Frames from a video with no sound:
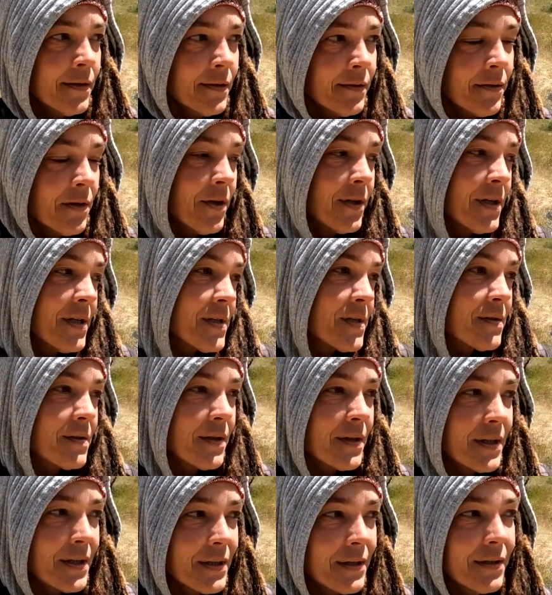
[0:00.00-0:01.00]

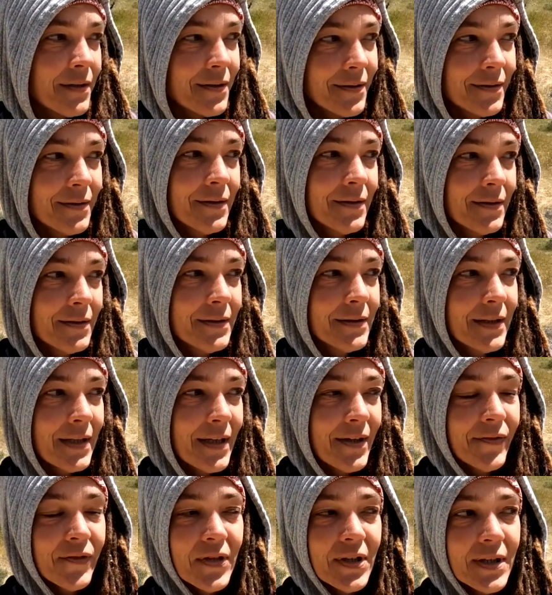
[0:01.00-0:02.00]
honestly,
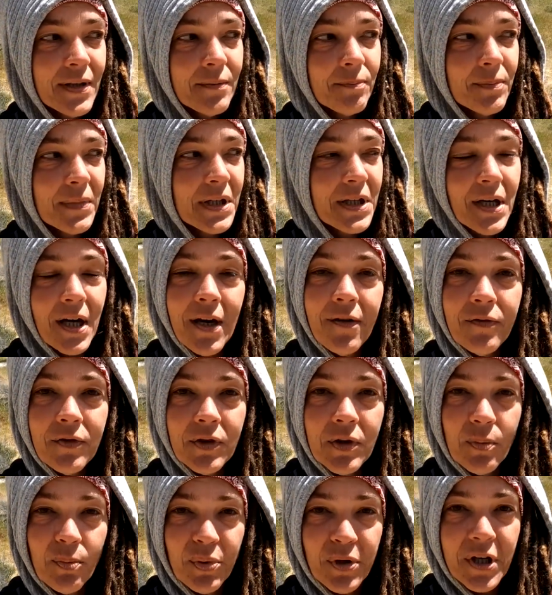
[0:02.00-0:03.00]
I think me
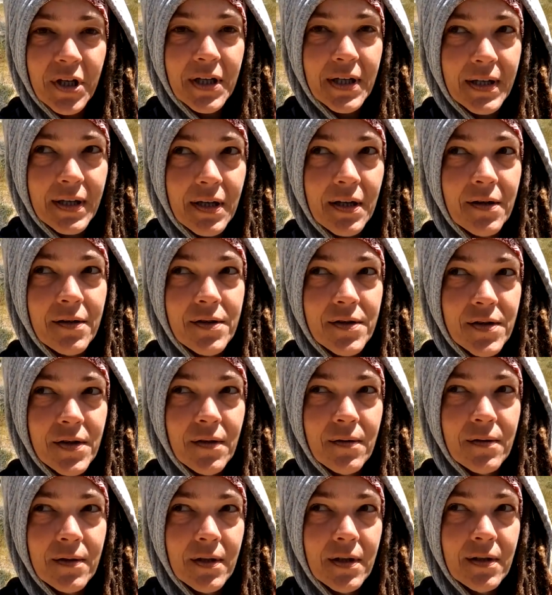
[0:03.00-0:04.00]
having the break in
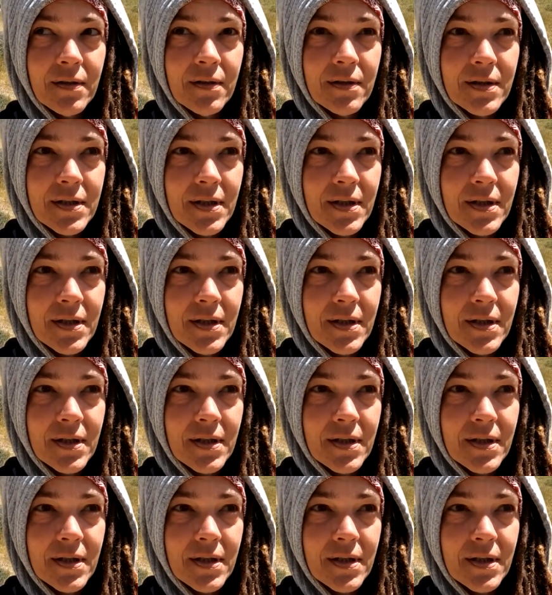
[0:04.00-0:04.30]
Arizona